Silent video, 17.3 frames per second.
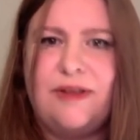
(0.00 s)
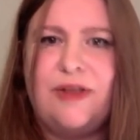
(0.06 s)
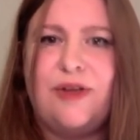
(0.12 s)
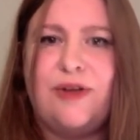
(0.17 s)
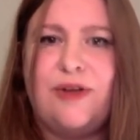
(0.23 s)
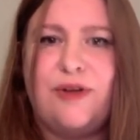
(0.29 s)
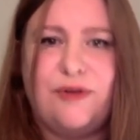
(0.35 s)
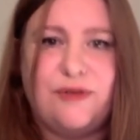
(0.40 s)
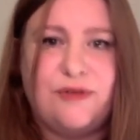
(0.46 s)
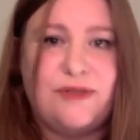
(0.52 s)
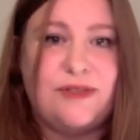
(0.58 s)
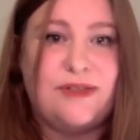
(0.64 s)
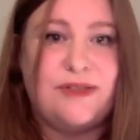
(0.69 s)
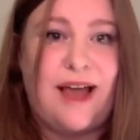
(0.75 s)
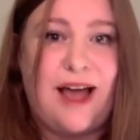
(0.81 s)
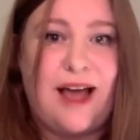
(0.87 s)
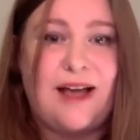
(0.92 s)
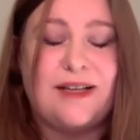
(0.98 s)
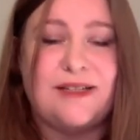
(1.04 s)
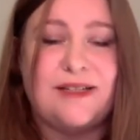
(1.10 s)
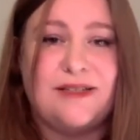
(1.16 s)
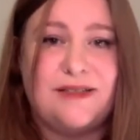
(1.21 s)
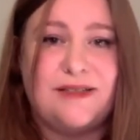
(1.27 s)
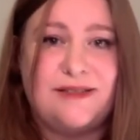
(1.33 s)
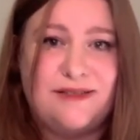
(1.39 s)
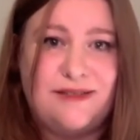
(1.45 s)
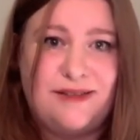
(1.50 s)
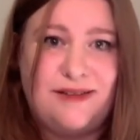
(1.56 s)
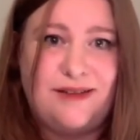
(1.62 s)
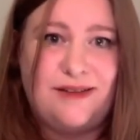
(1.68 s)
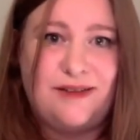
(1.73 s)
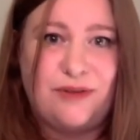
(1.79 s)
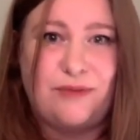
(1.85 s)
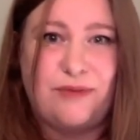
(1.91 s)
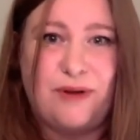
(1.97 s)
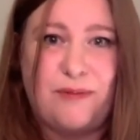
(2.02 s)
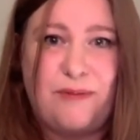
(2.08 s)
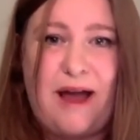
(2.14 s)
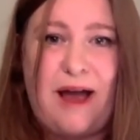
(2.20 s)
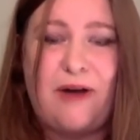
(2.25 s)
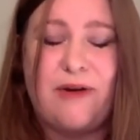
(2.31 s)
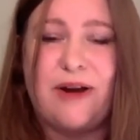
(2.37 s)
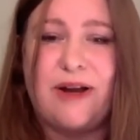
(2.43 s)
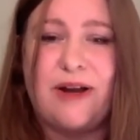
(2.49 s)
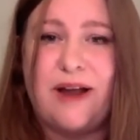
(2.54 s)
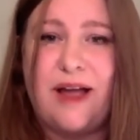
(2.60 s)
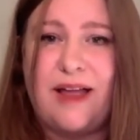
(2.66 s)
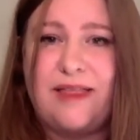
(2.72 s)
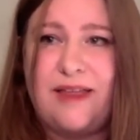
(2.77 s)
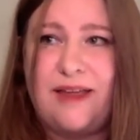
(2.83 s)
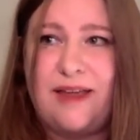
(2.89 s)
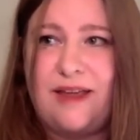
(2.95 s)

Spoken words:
who's has the real power. And I think